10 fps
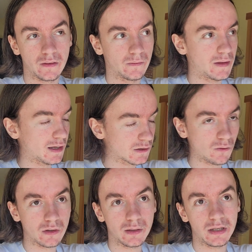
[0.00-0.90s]
That's
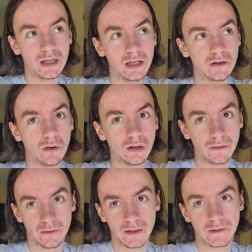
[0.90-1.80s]
going to be key to all
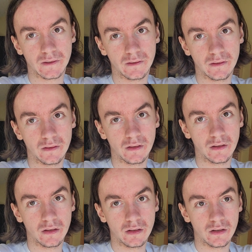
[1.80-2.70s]
of this.
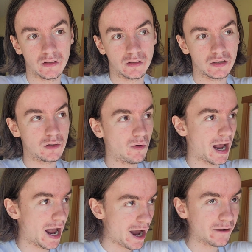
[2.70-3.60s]
You
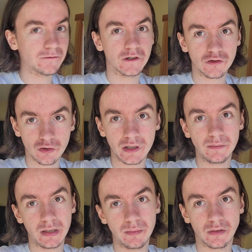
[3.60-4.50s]
have to treat
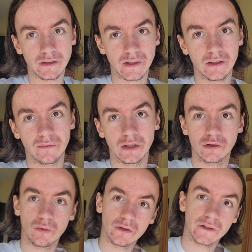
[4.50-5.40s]
people as
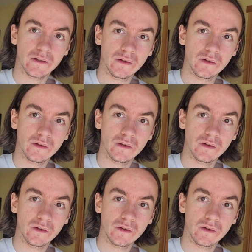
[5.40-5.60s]
individuals.